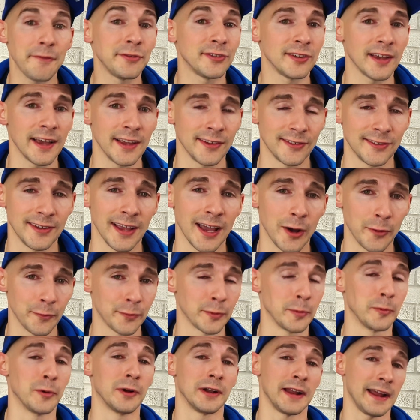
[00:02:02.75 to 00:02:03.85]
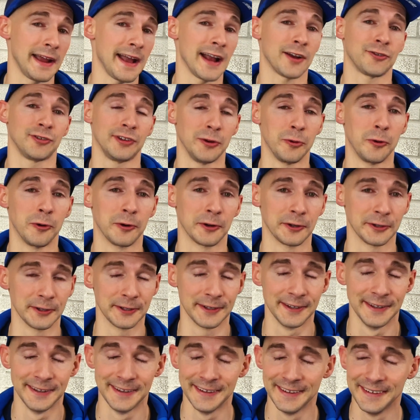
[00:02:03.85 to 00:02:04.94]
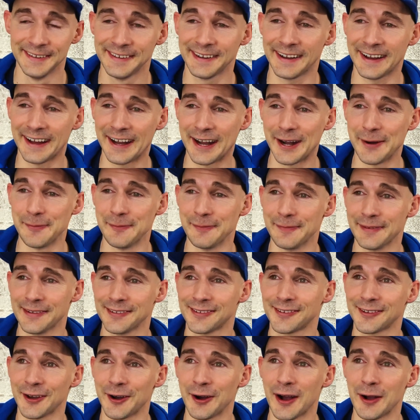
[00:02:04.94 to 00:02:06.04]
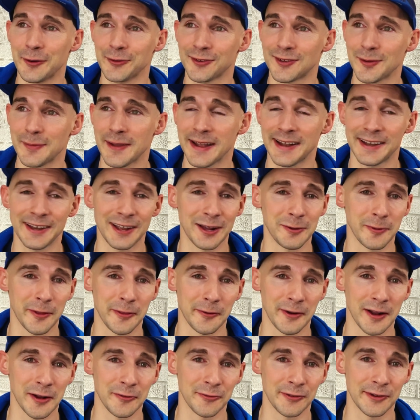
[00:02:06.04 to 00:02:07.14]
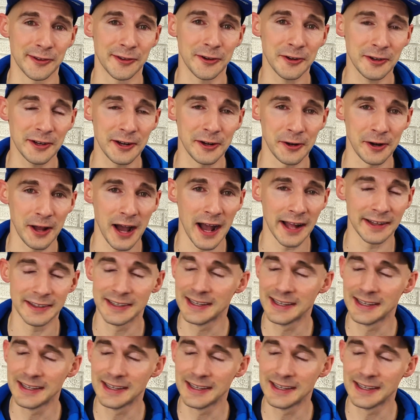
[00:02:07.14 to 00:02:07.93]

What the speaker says: size down from what I actually ordered. And so I was debating on whether I'd return it or not.